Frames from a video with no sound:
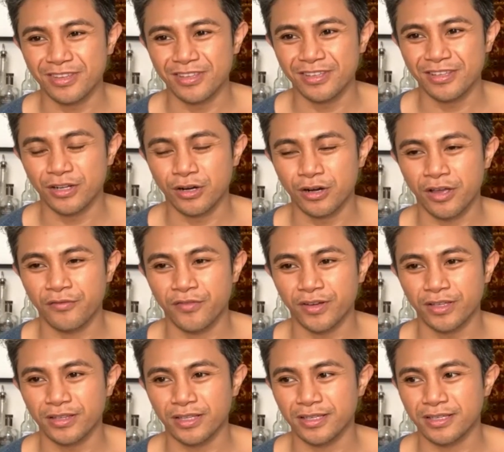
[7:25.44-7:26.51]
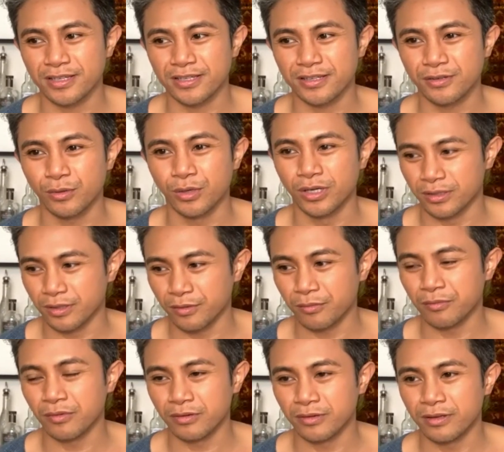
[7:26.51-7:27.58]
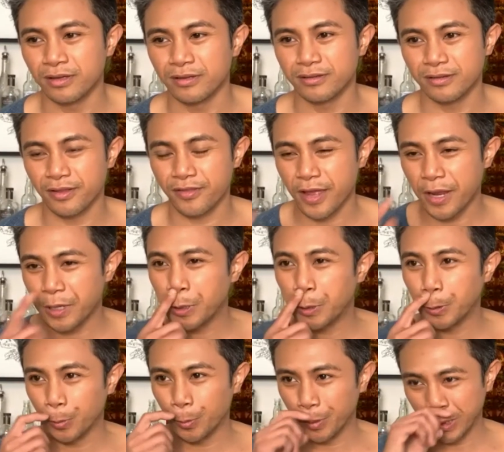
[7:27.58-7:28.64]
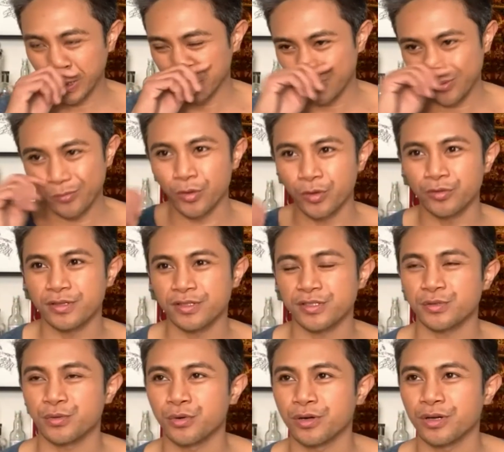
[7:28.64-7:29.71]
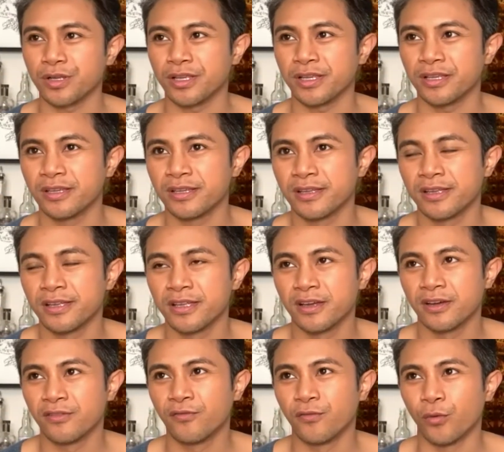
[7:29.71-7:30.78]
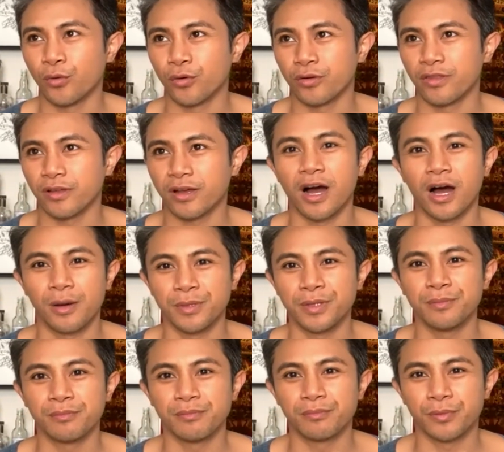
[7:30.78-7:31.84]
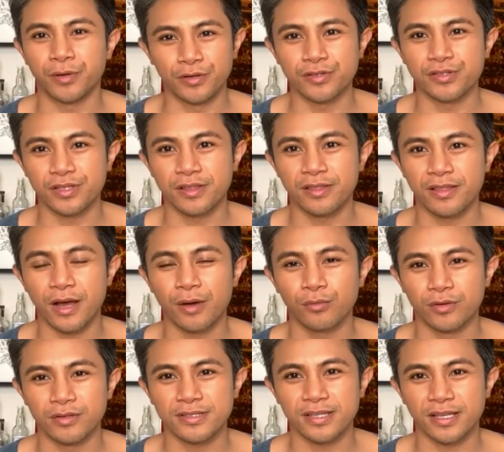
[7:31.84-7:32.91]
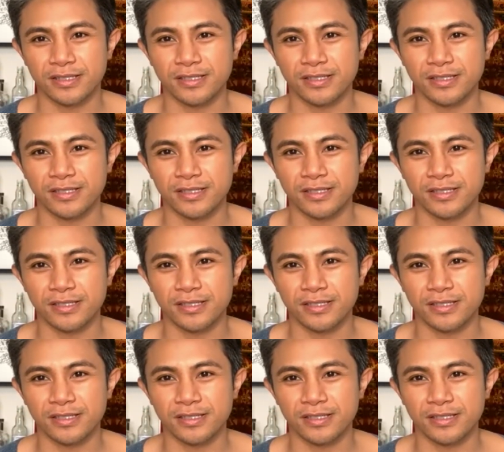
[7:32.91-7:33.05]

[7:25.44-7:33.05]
I felt like, Nathaniel really wrote the story for the common person that was like